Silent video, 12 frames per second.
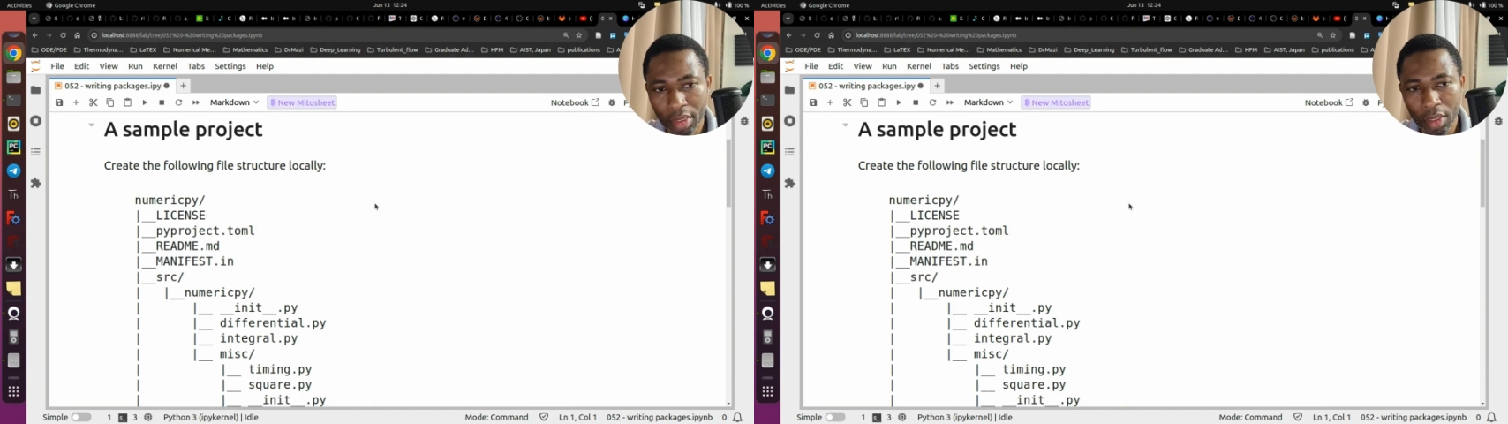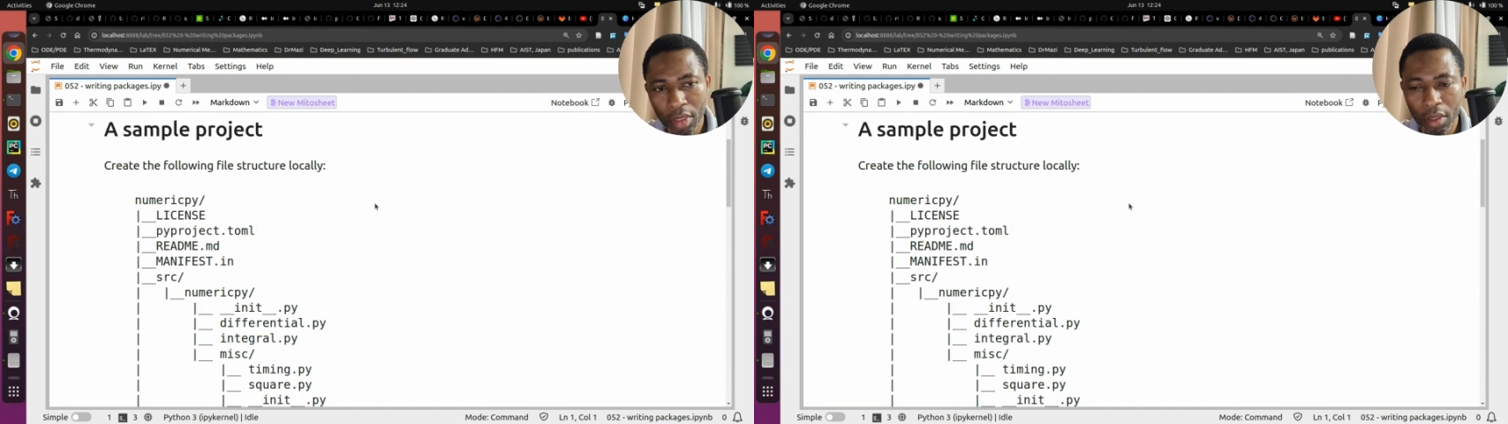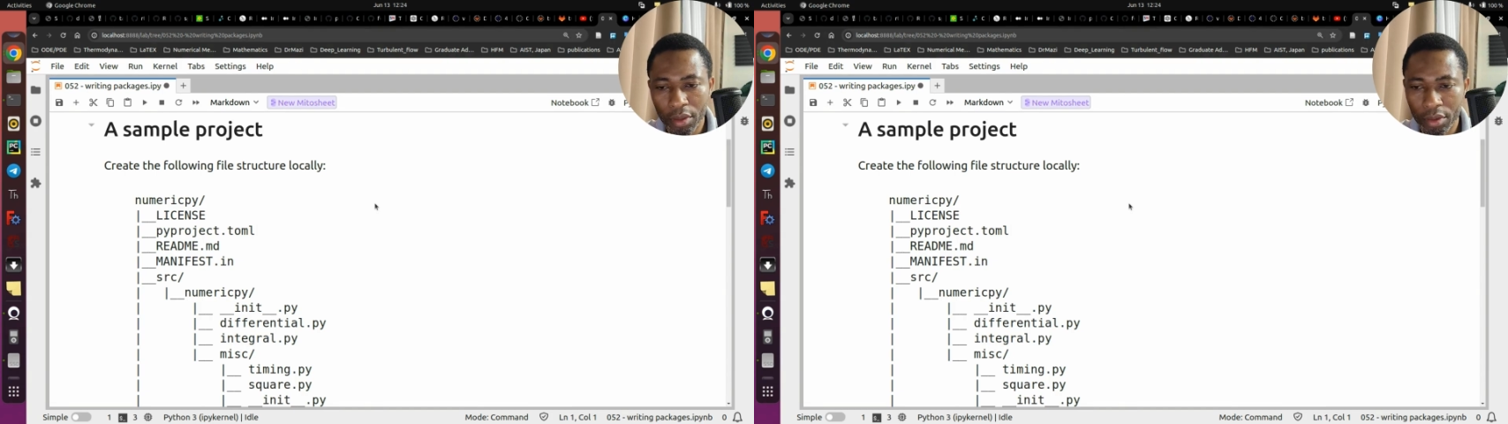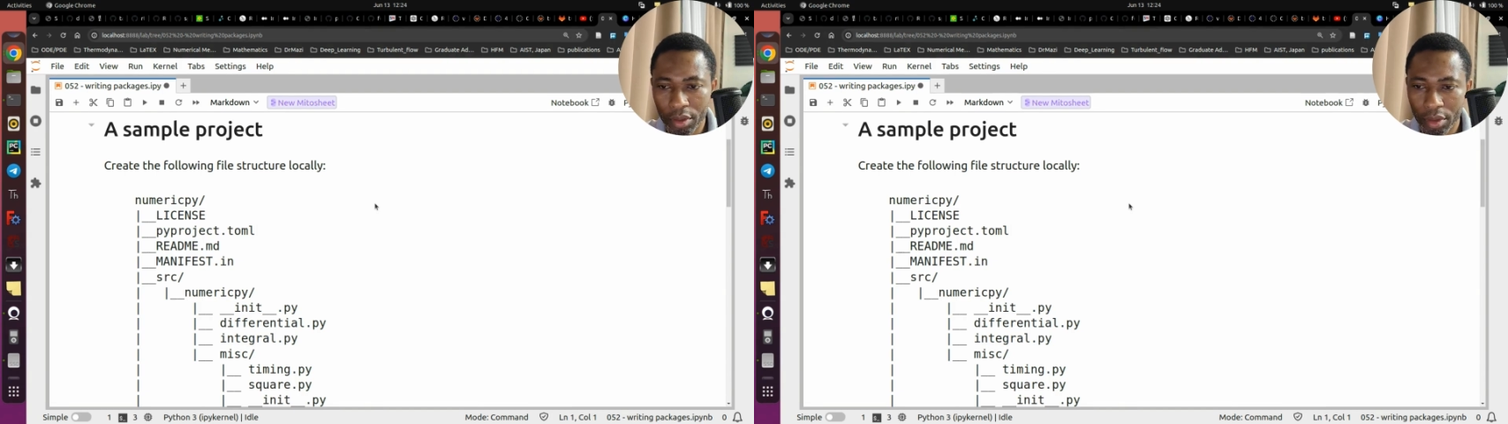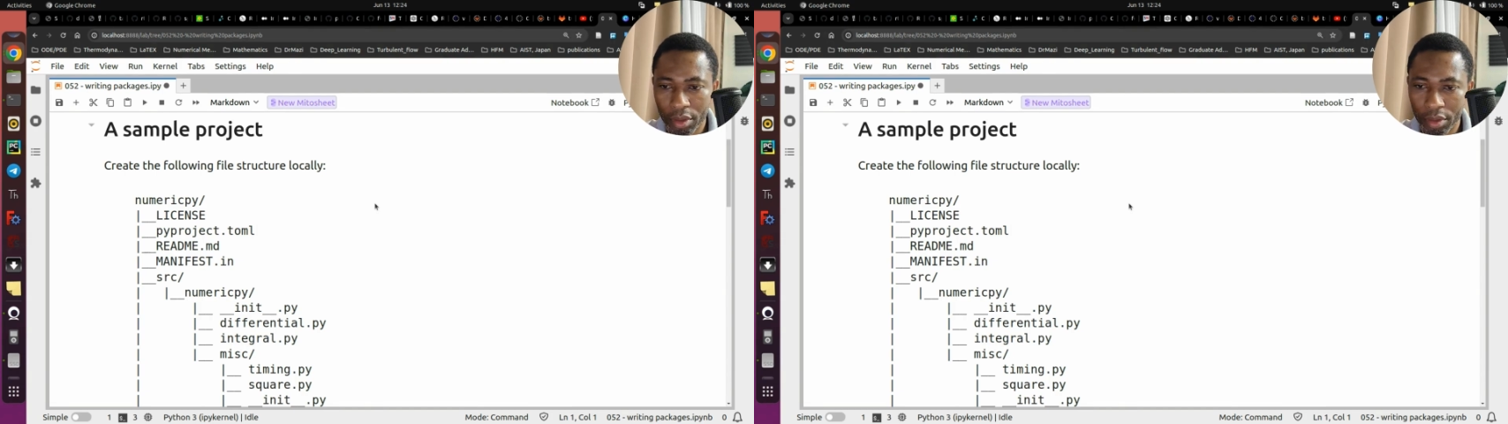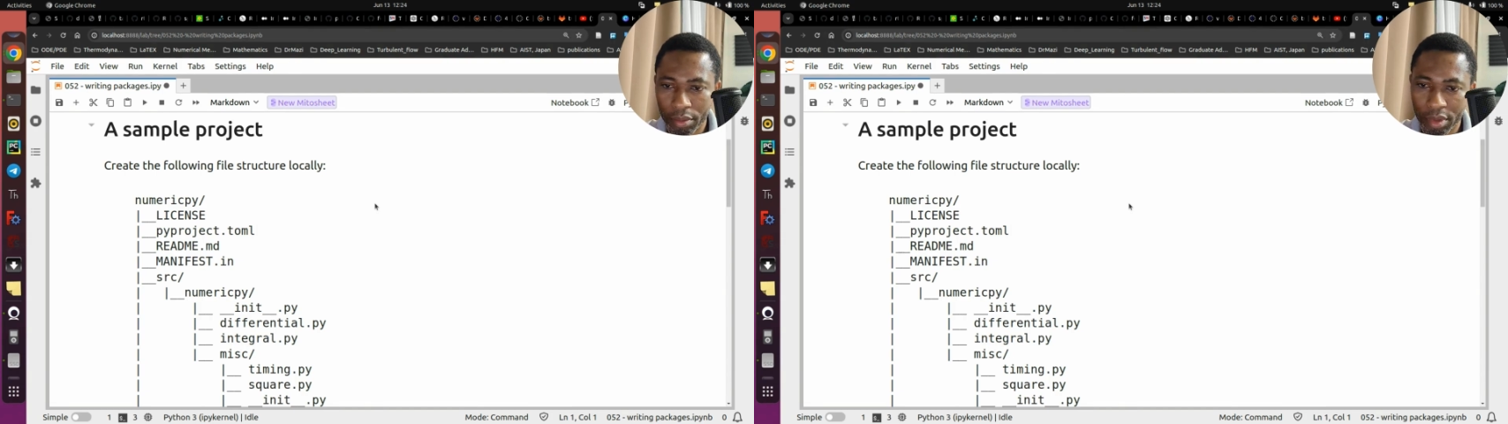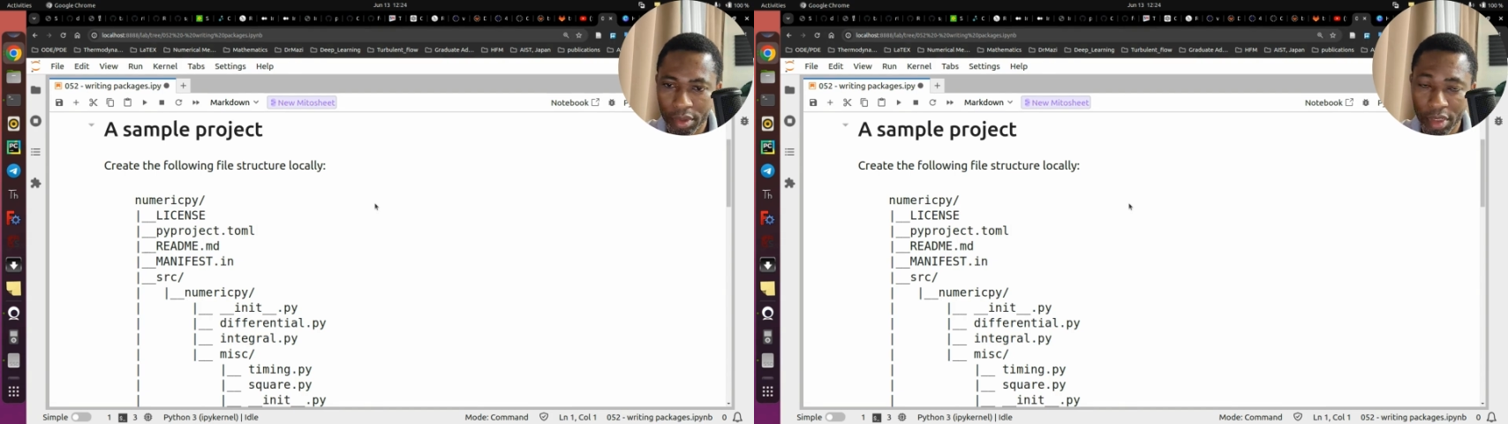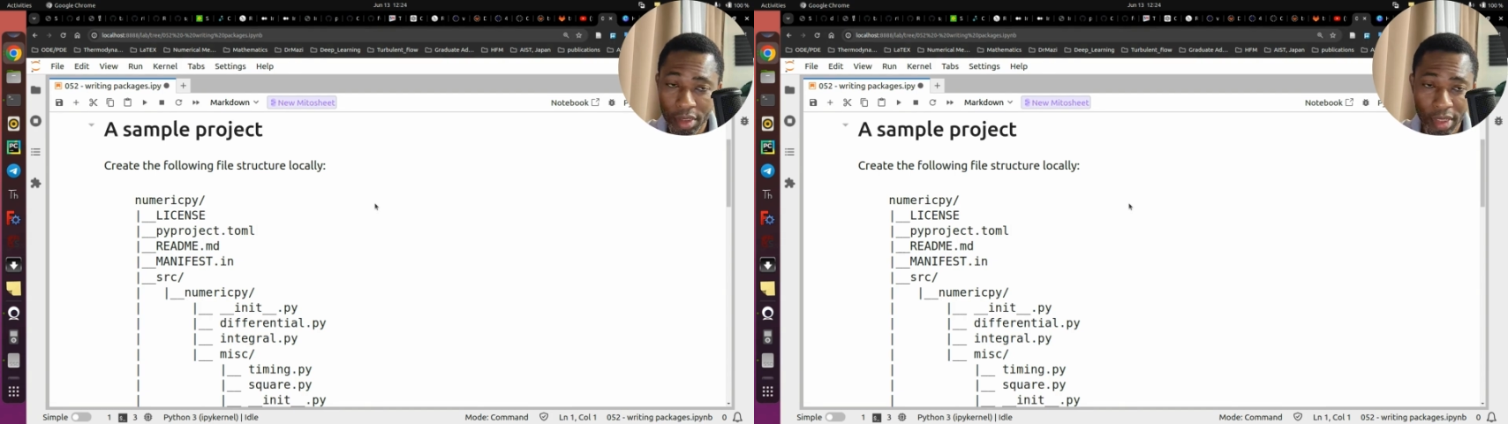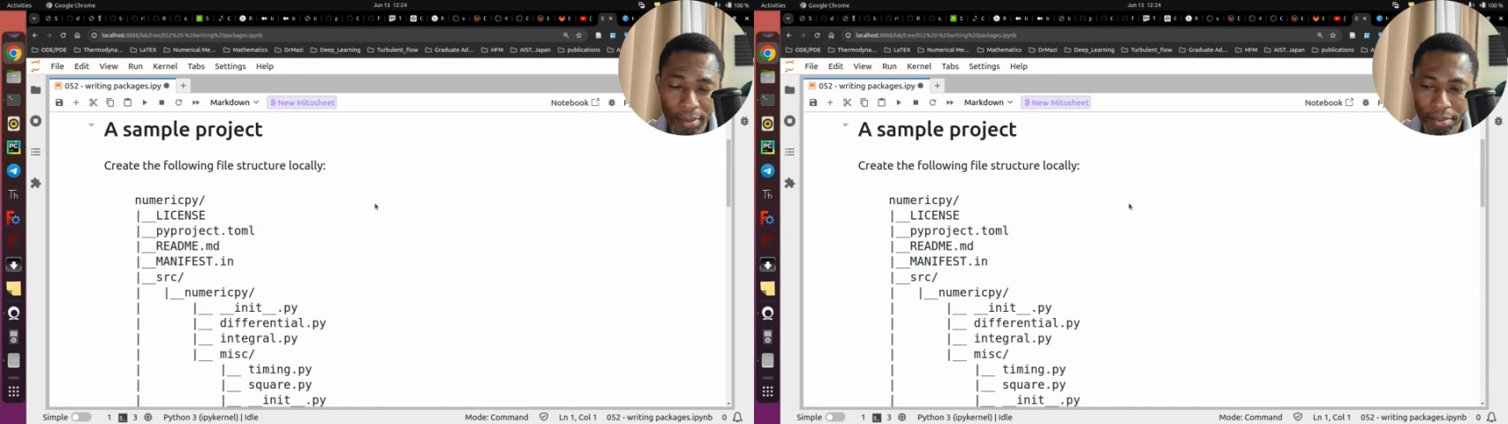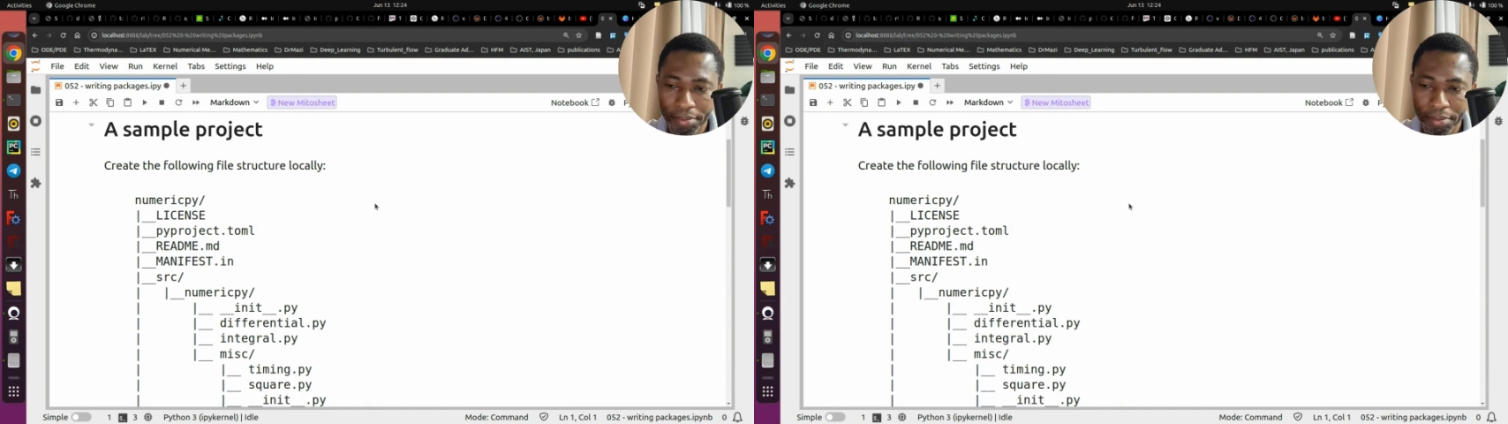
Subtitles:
on your system.